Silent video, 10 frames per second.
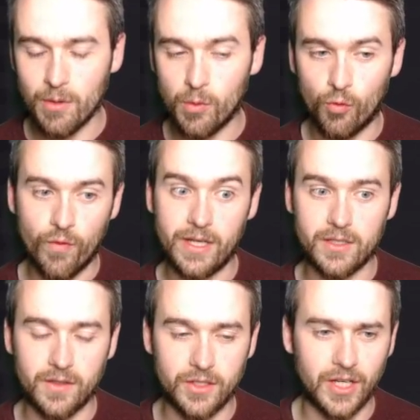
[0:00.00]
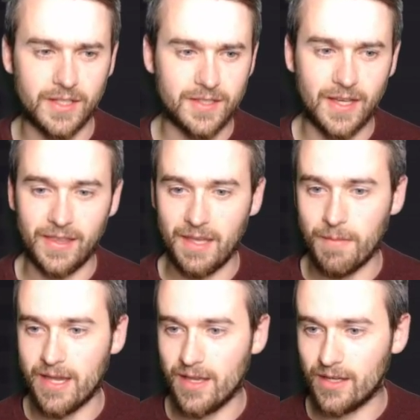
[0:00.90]
We'll risk the chance that they
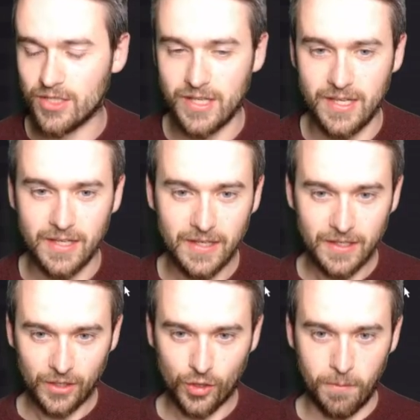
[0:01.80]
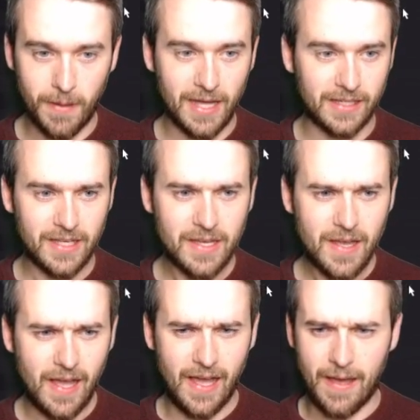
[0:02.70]
might actually come back.
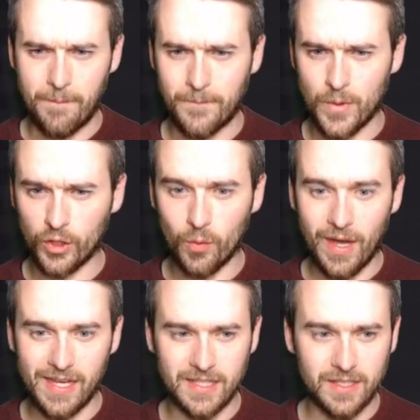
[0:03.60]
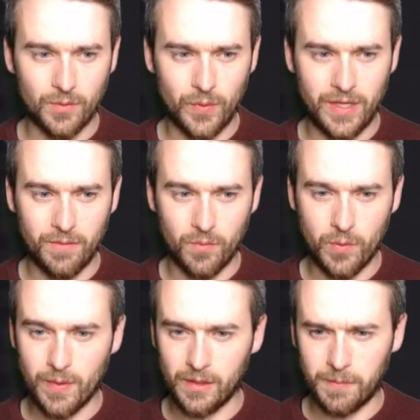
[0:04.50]
Otherwise, we
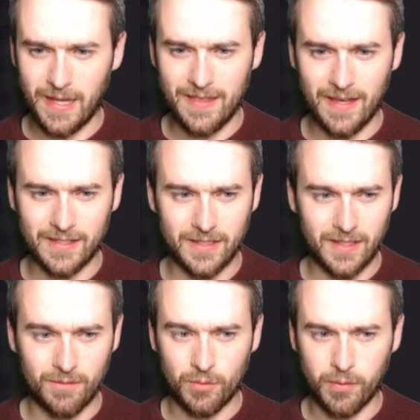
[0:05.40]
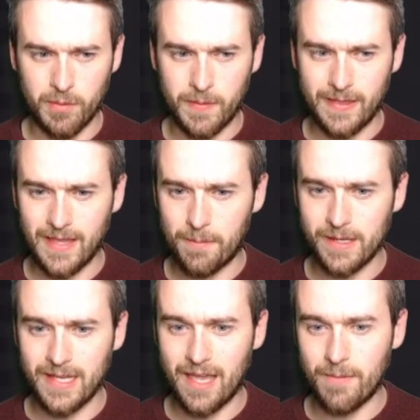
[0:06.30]
will play that, and we'll probably play the
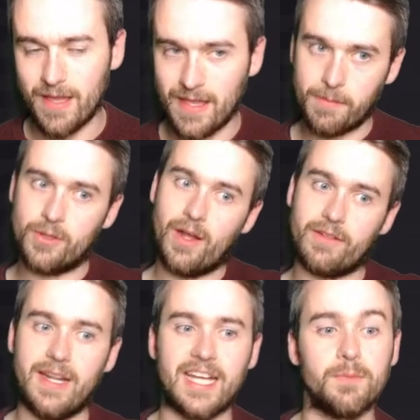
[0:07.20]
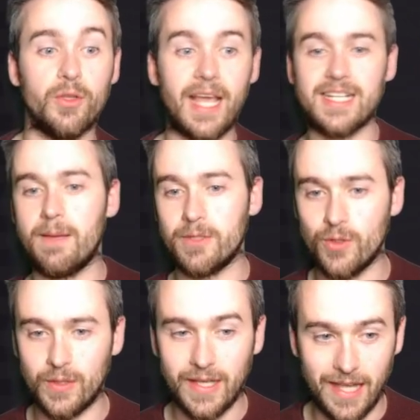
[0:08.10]
Napoli game in the episode after next. But next
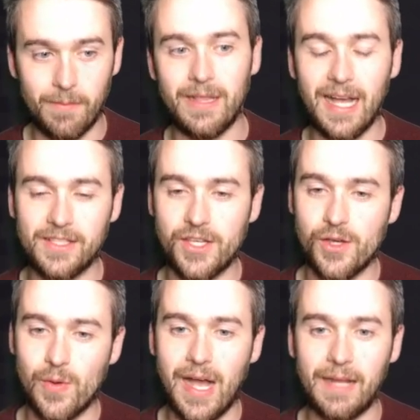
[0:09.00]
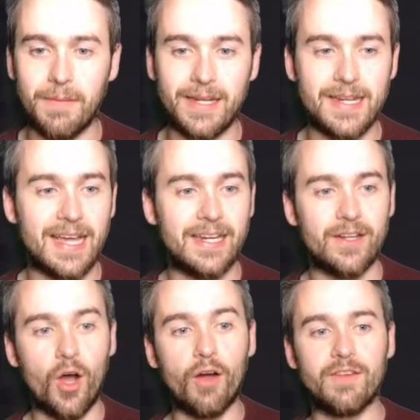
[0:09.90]
episode, it'll be Lazio and Man United.
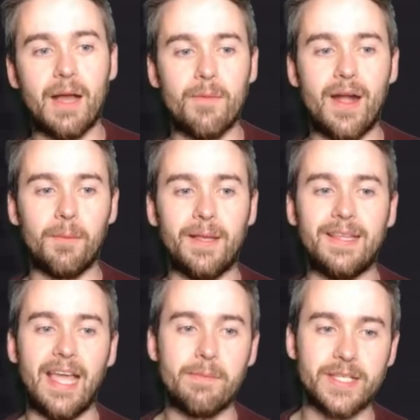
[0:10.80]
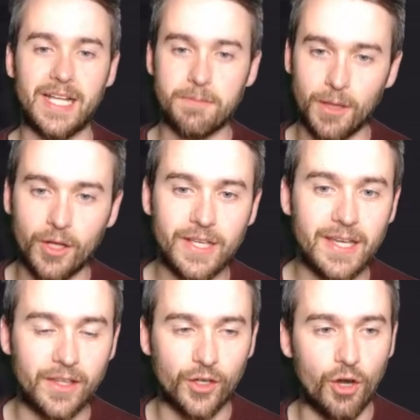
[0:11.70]
Off camera, I'll play the games against Bologna
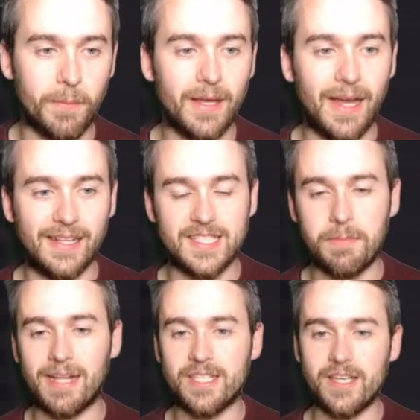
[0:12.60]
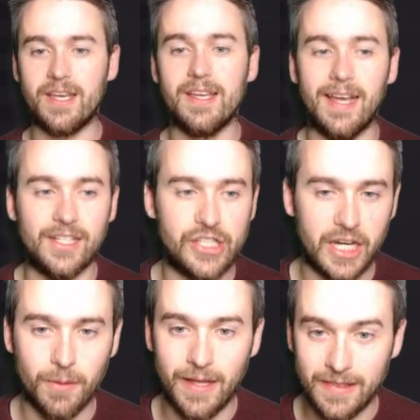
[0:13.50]
in the Cup and Spezia and
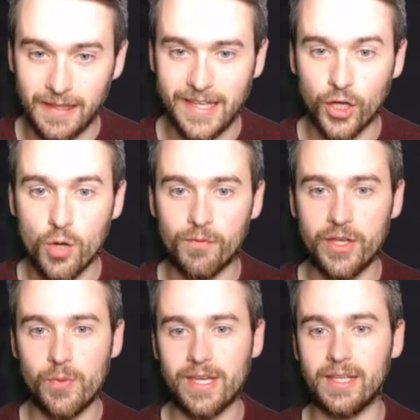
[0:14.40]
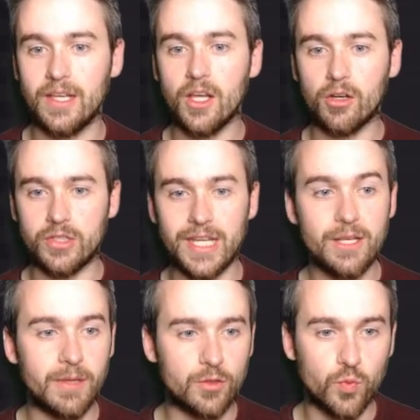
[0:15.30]
Genoa in the league. Hopefully, we can
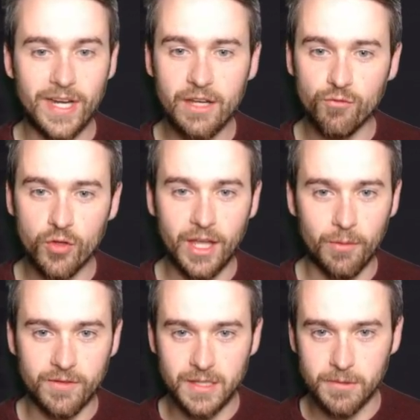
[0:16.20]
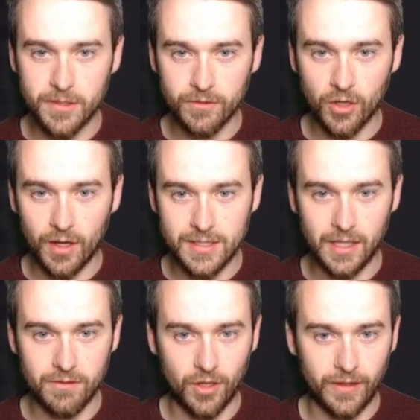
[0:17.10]
continue this winning run that we've seemed to have got
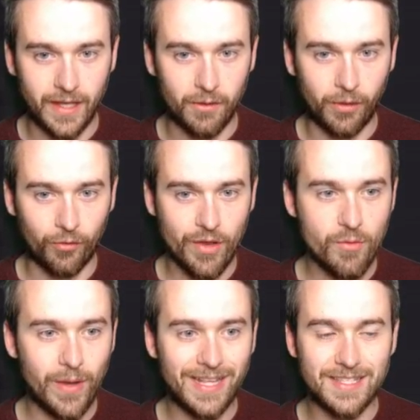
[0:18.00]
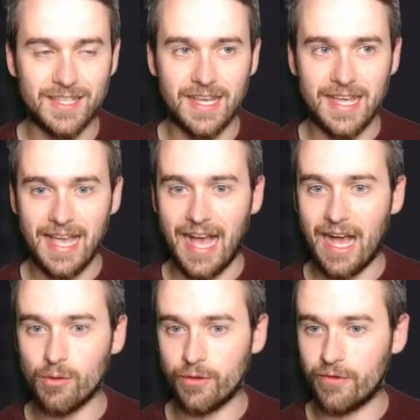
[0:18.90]
ourselves on now. 3 wins
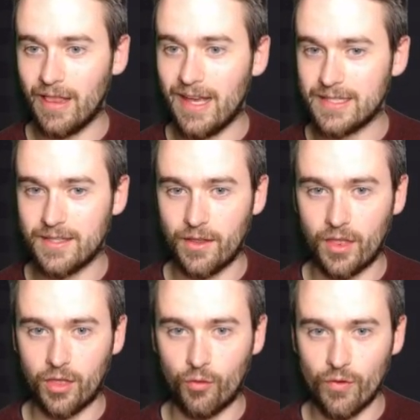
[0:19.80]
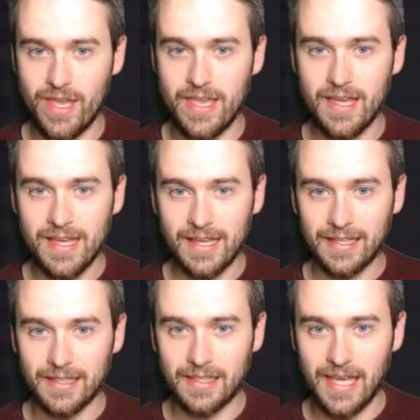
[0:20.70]
out of the last 3
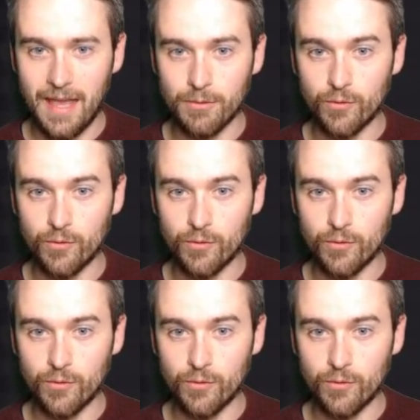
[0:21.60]
games.